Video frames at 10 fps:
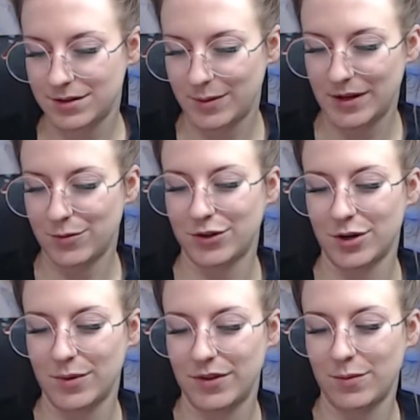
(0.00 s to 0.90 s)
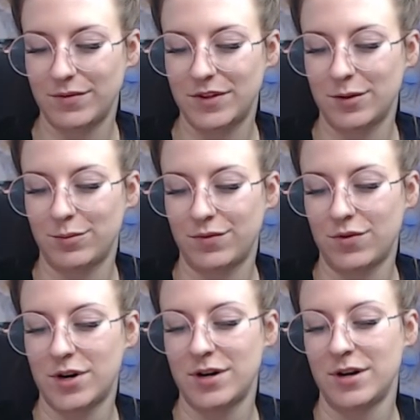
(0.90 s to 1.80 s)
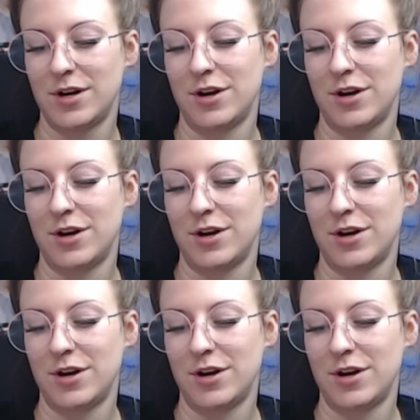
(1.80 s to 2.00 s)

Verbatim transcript: I mean, that we're talking about that we've done before.